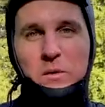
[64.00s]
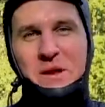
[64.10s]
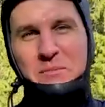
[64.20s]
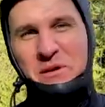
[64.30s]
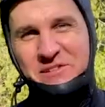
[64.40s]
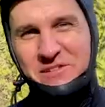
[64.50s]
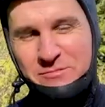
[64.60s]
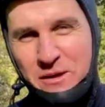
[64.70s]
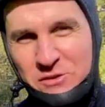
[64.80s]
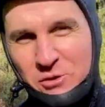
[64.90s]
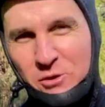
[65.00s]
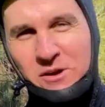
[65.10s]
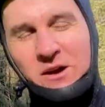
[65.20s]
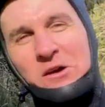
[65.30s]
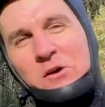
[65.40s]
We had a business mentor
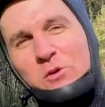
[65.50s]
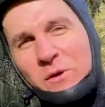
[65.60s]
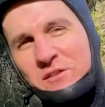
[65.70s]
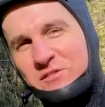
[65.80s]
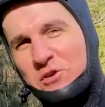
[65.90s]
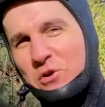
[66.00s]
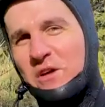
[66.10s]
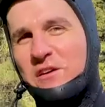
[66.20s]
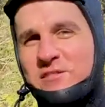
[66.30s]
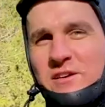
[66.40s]
who once told us,